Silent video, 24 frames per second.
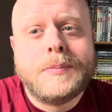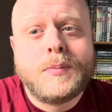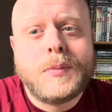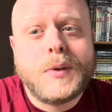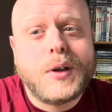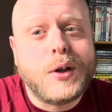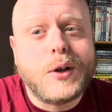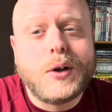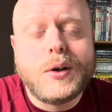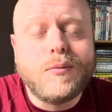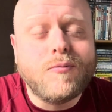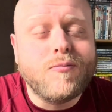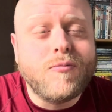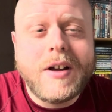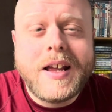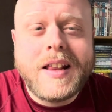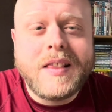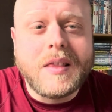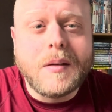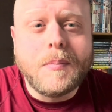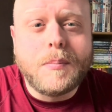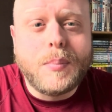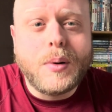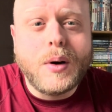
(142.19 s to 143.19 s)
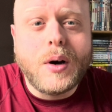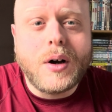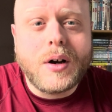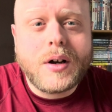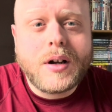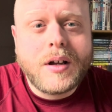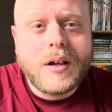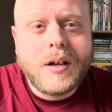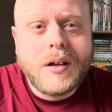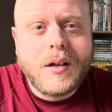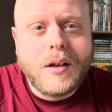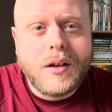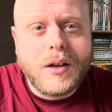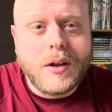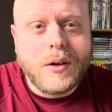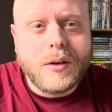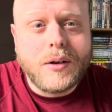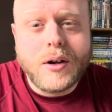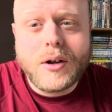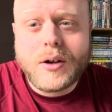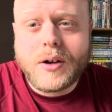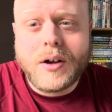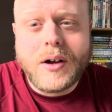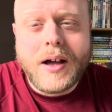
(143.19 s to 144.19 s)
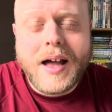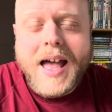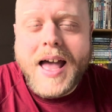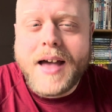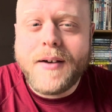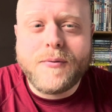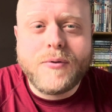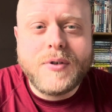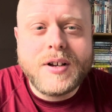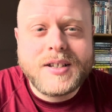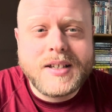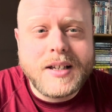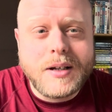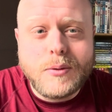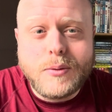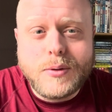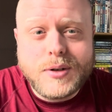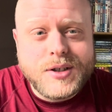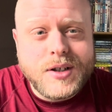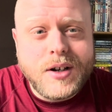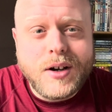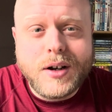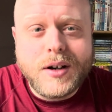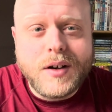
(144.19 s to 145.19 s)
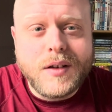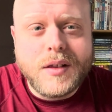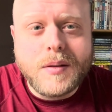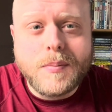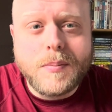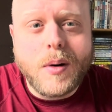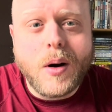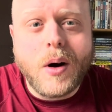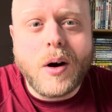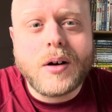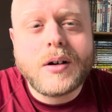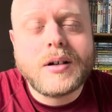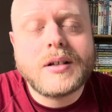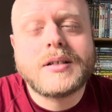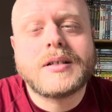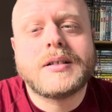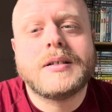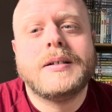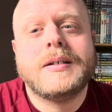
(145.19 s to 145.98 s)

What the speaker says: You'd read the book, you'd look at every single side of the box.